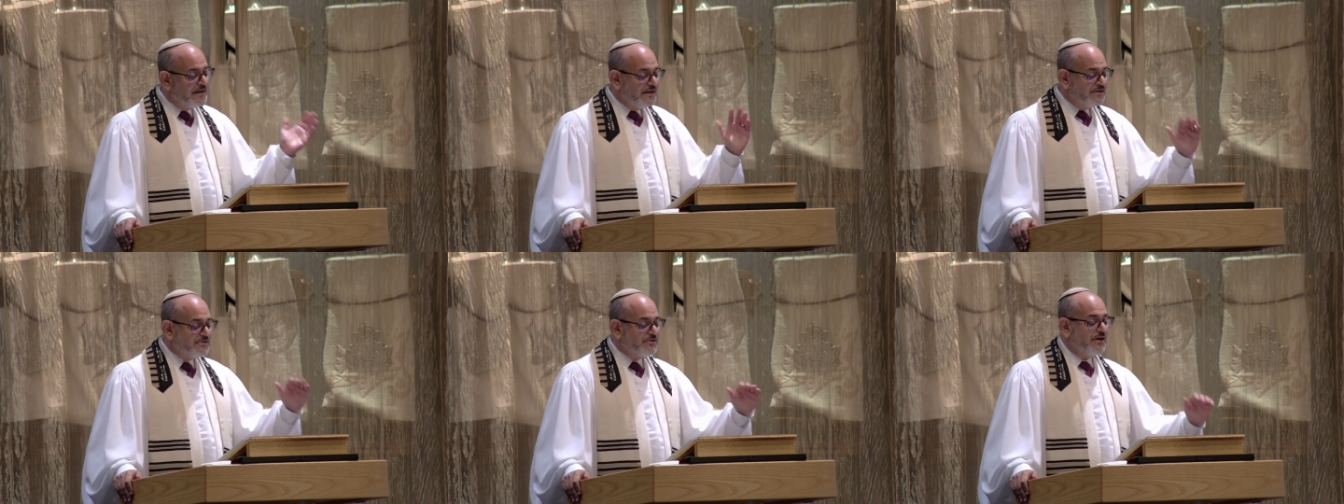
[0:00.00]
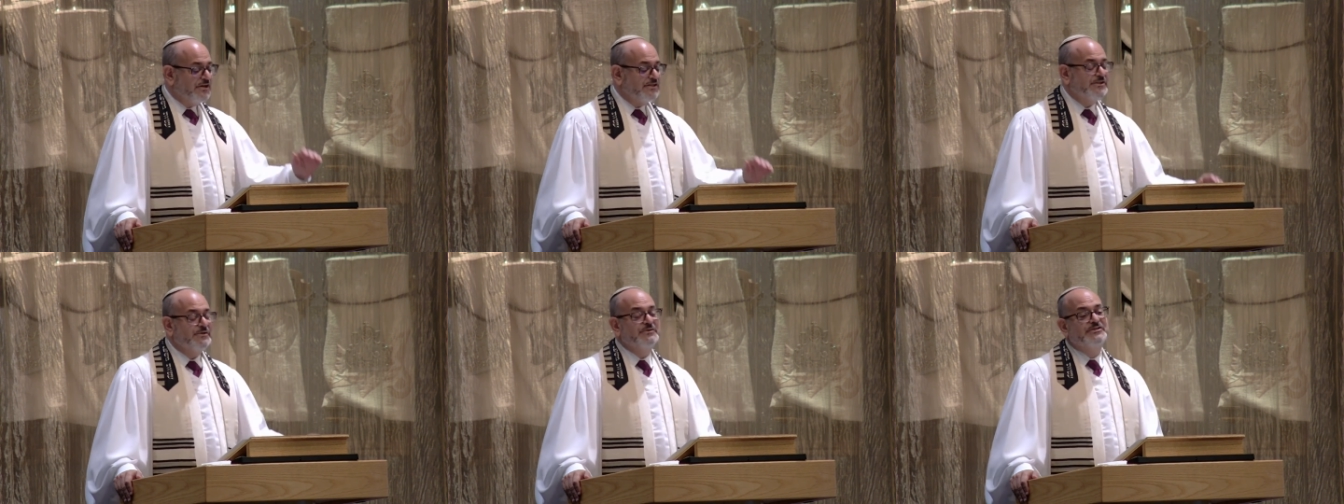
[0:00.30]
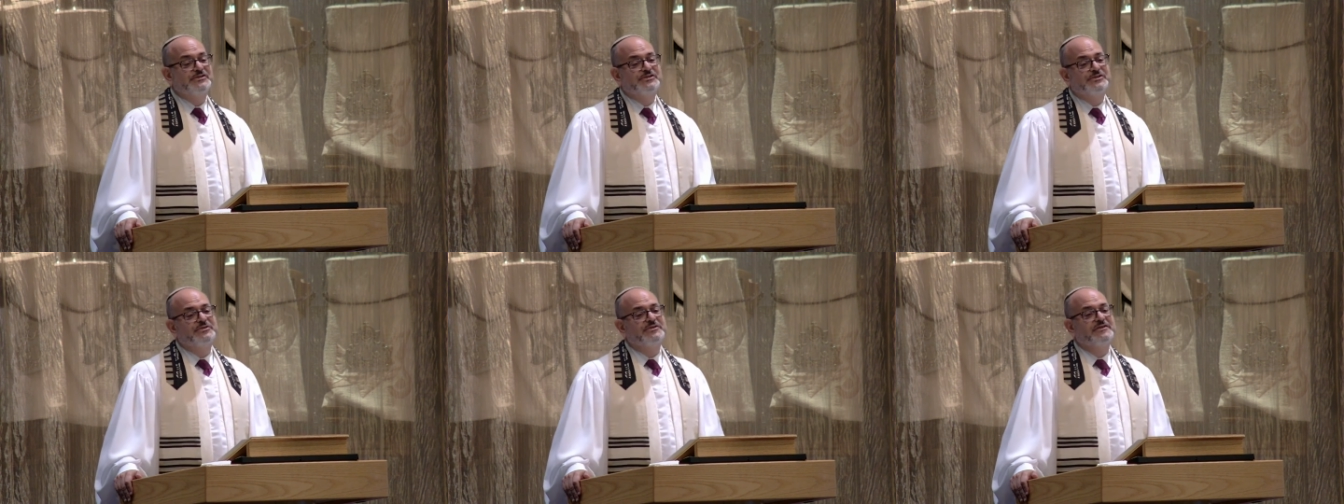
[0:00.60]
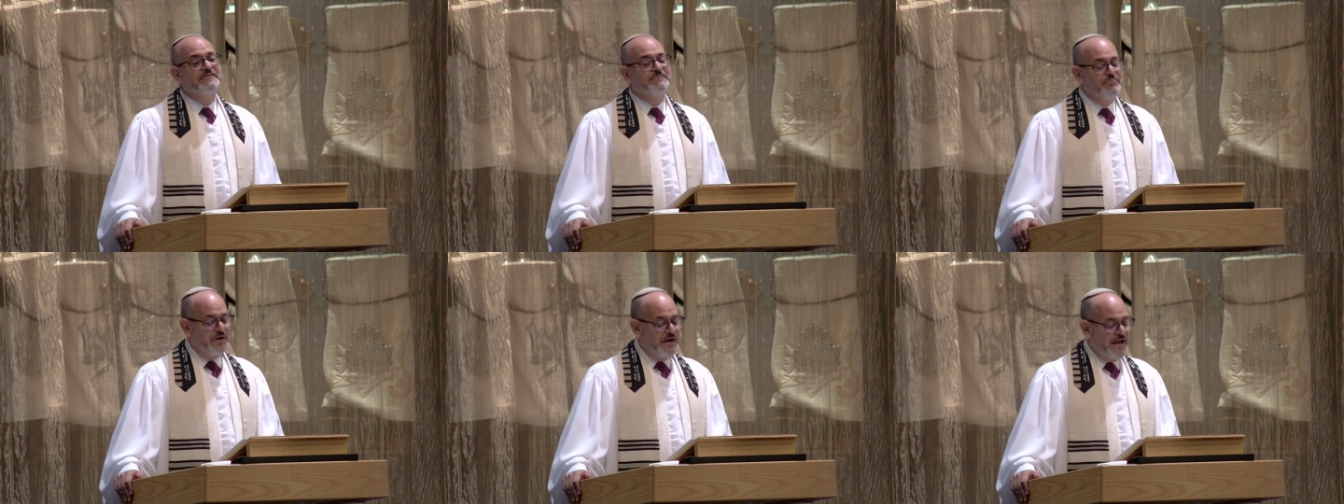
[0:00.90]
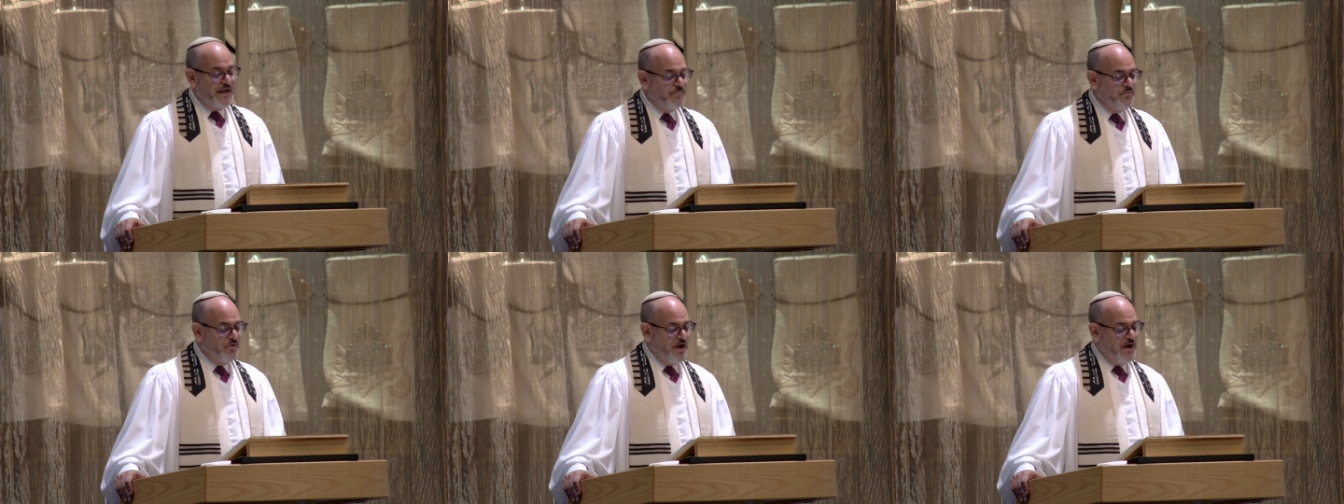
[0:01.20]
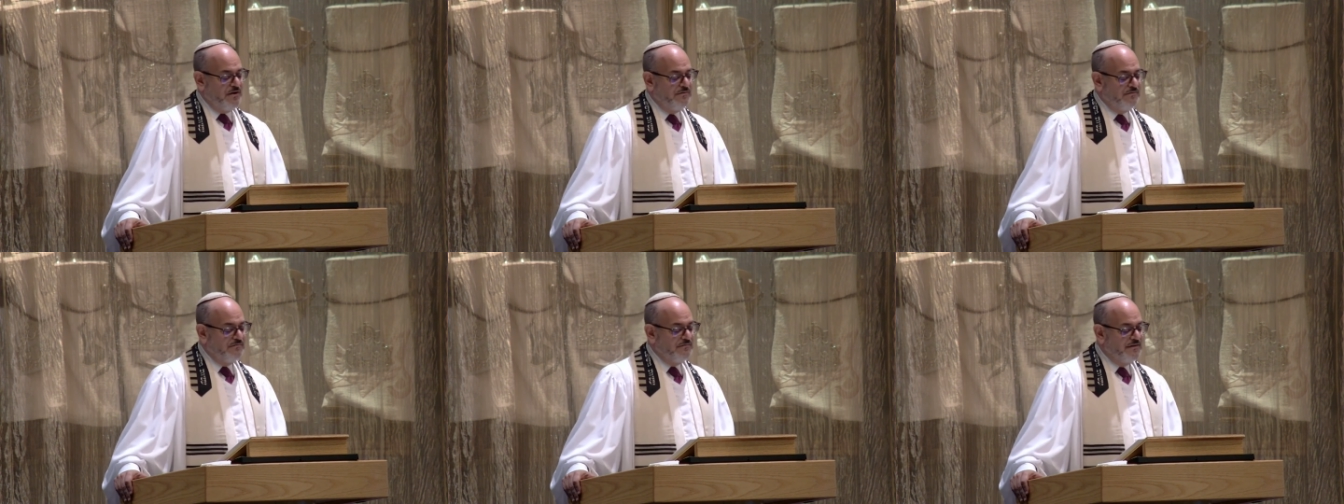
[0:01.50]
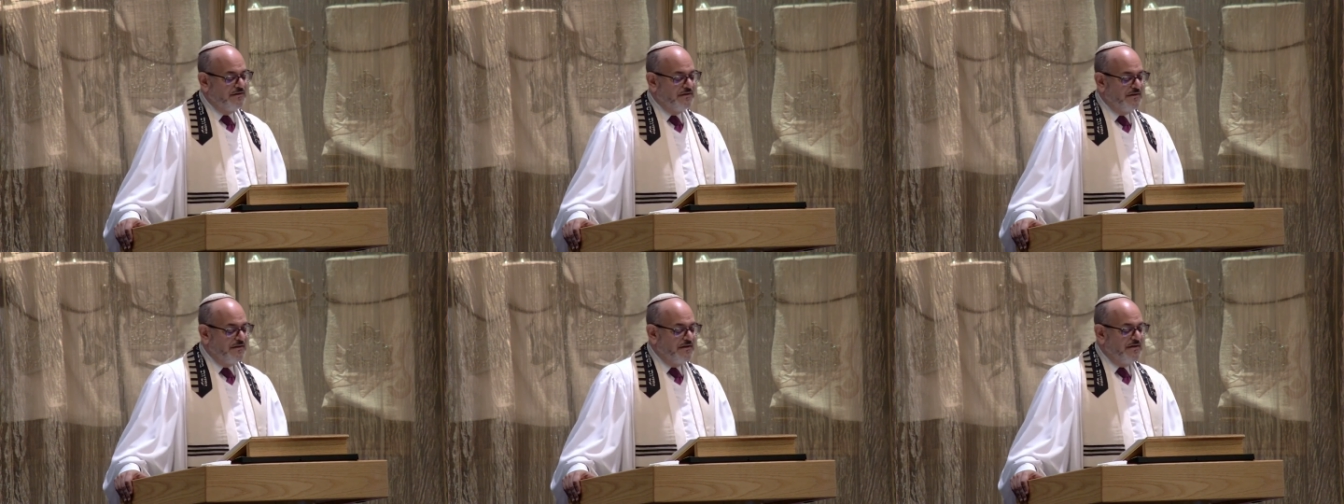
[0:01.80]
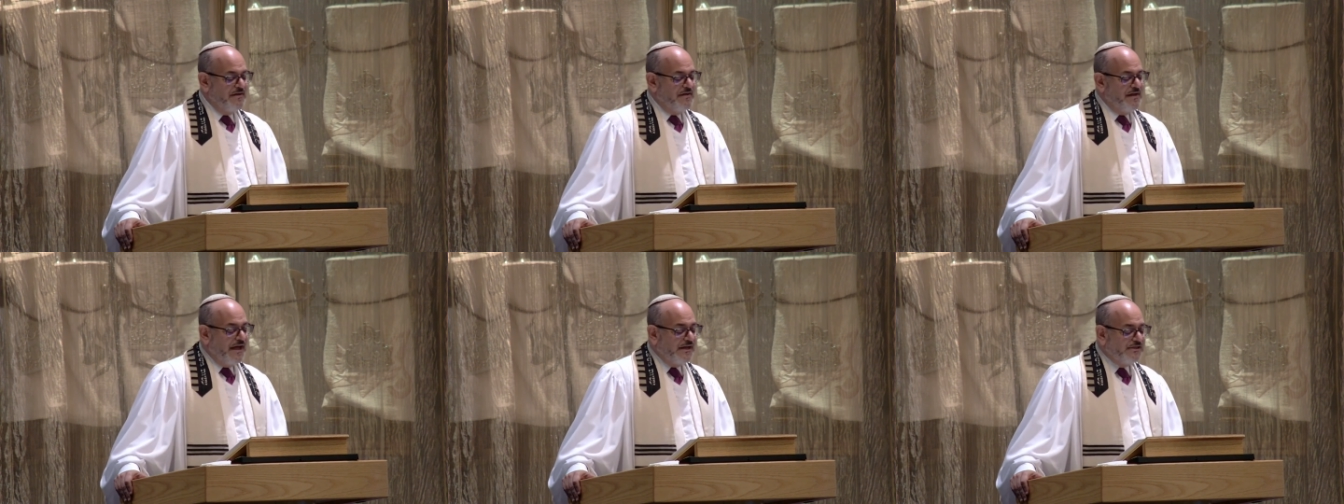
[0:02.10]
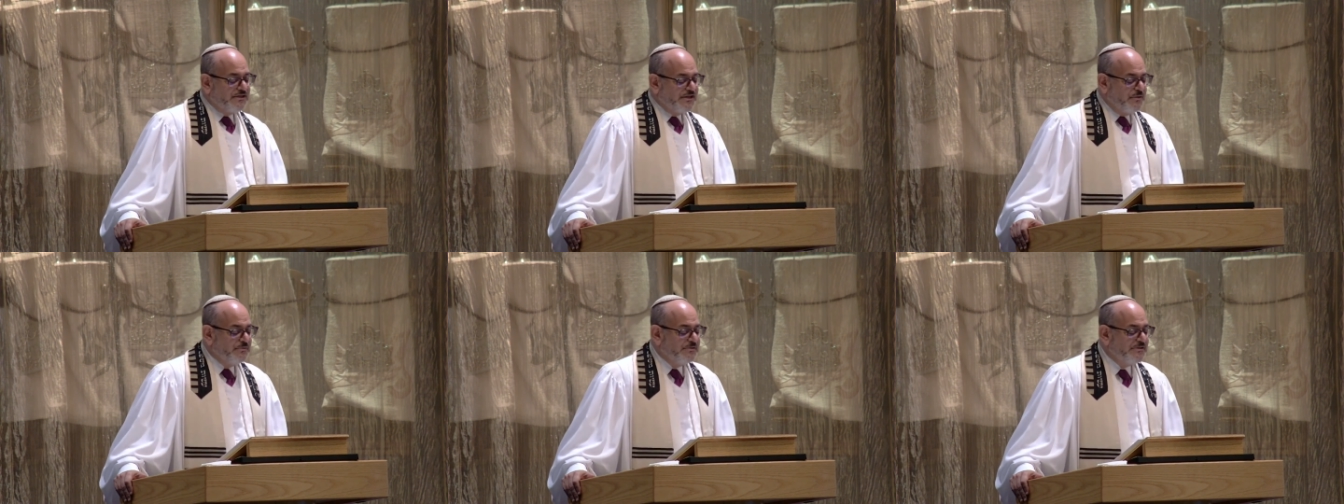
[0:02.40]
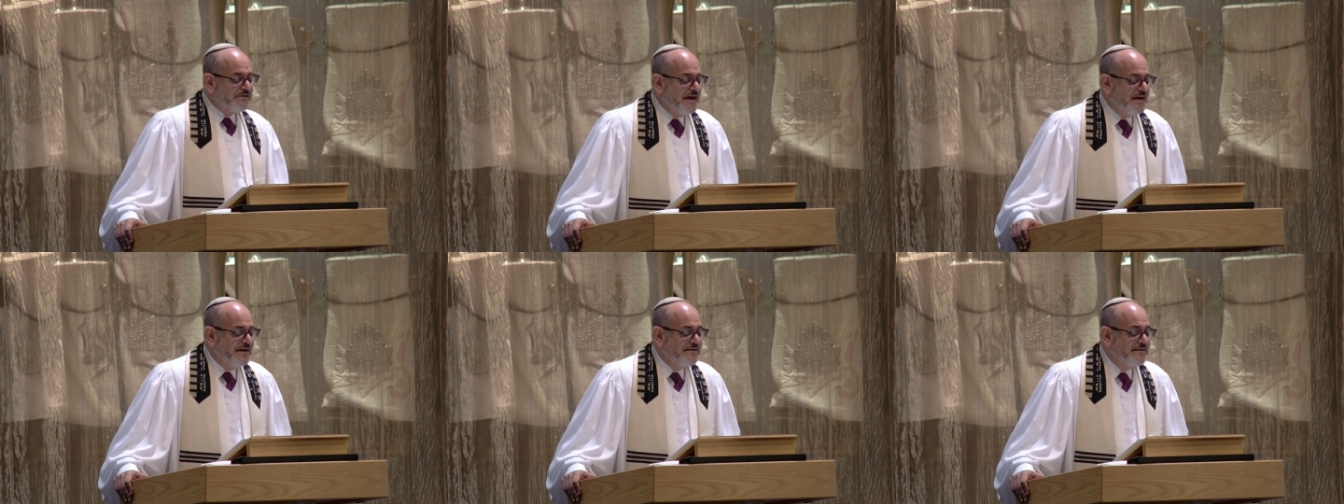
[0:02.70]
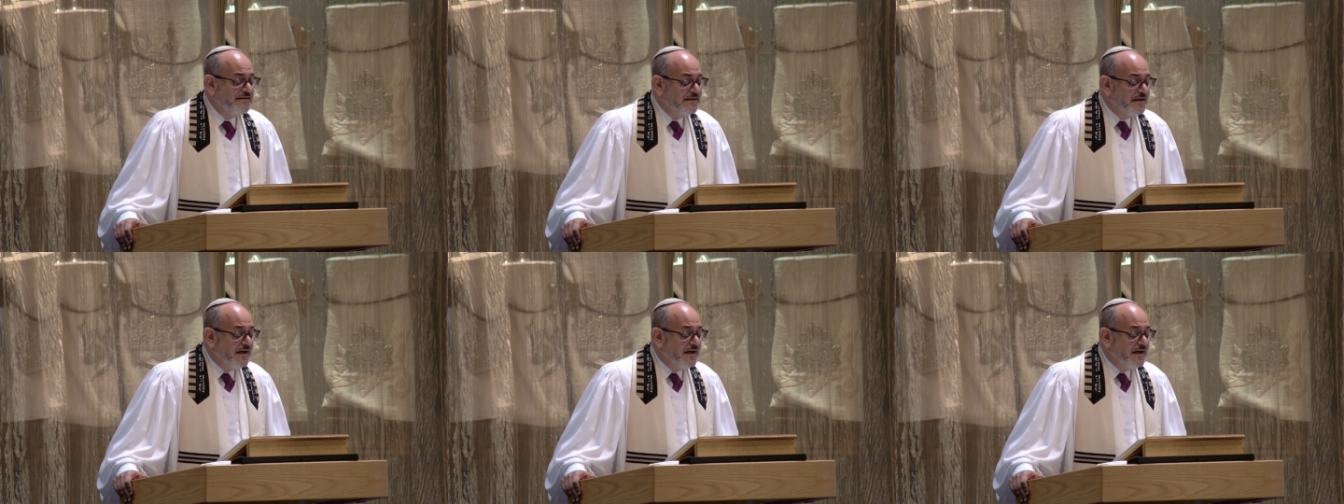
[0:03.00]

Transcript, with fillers: is also a student of Brene Brown, and she was kind,